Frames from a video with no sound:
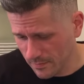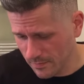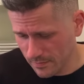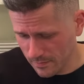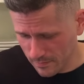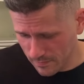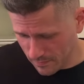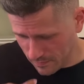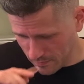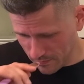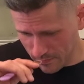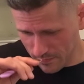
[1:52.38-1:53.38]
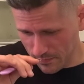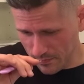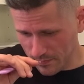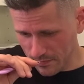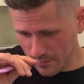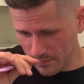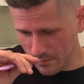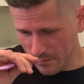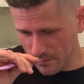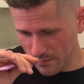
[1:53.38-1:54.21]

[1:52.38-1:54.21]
Nothing is said.